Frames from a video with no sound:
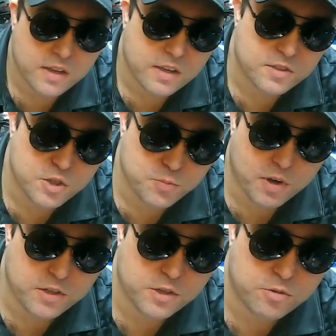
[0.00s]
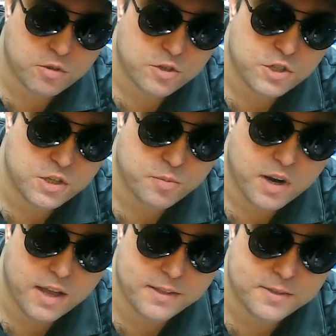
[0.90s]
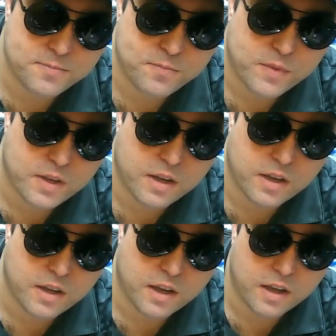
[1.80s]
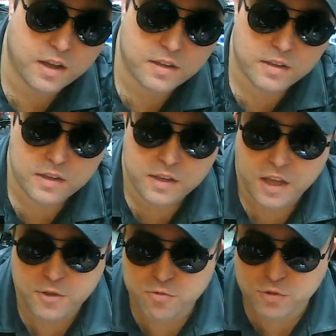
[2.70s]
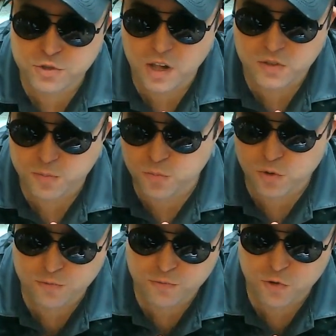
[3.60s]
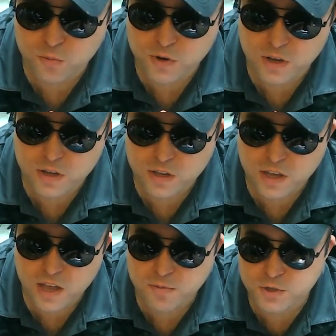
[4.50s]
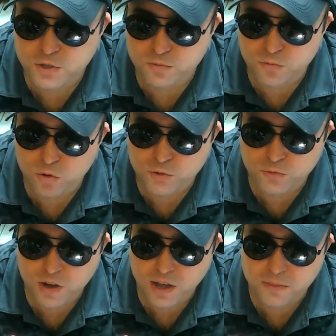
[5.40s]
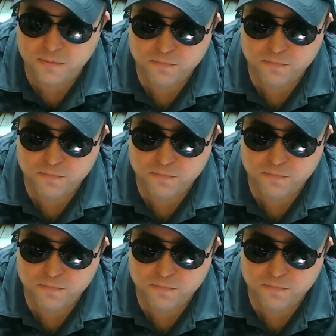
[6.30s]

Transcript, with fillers: this particular chip right uh, and you install reborn firmware everything works fine